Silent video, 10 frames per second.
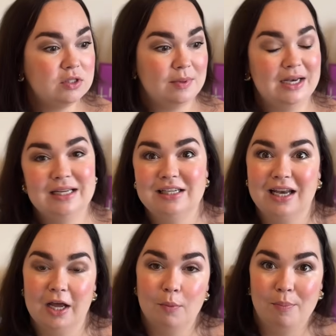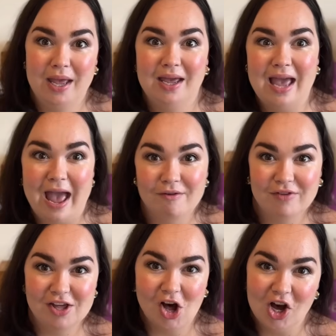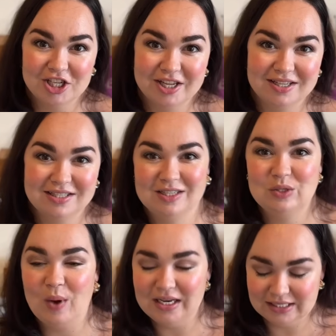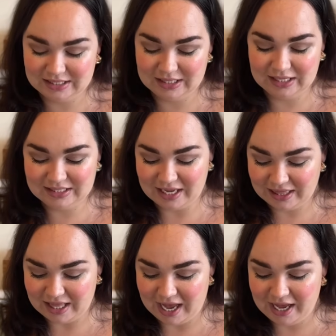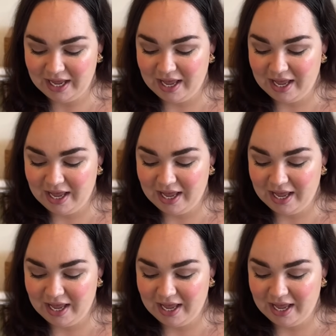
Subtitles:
to be knitting like big heavy cardigans and sweaters and things like that.